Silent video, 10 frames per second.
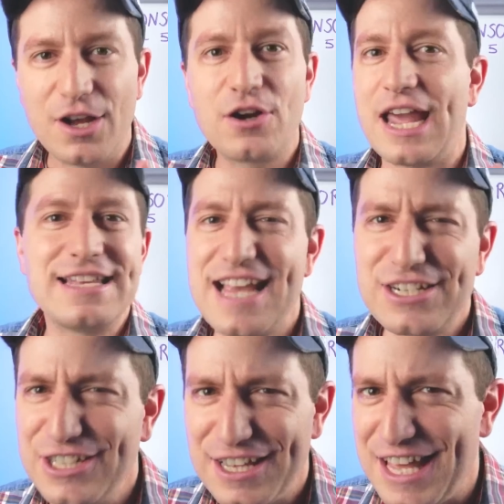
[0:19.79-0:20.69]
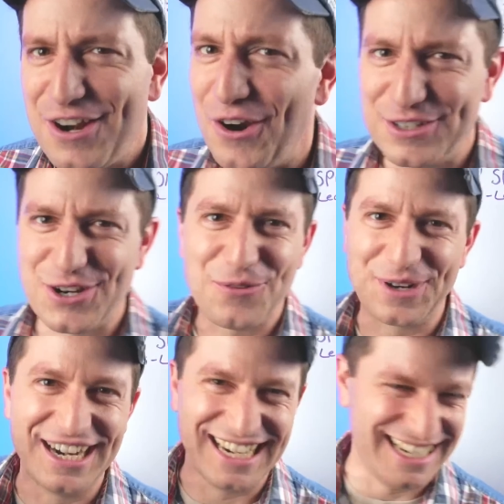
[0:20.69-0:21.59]
Okay, it's actually not that hard. Don't
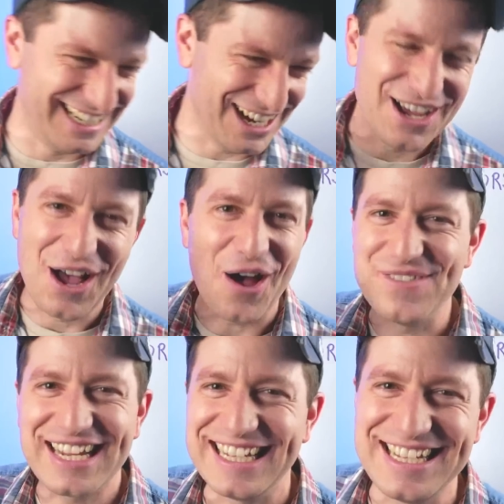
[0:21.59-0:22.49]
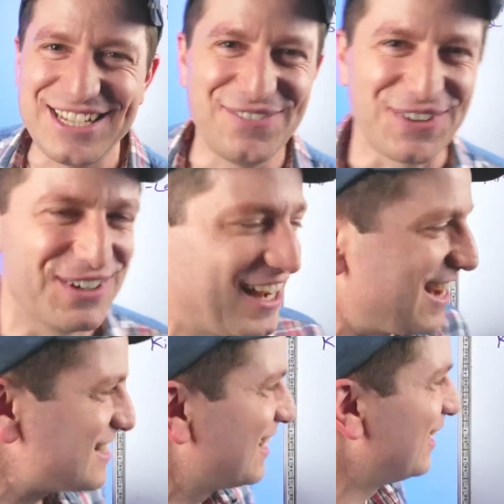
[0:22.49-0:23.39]
worry. I'll make it easy for you
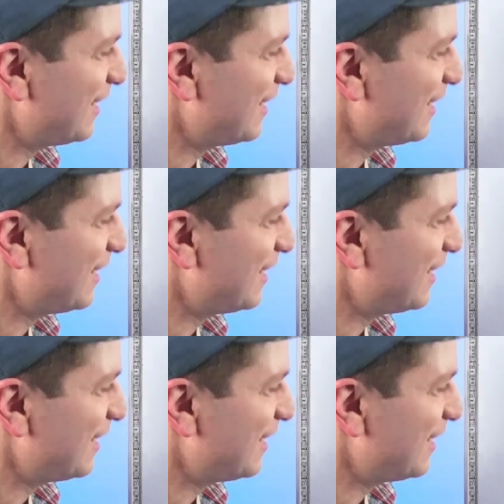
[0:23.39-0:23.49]
guys.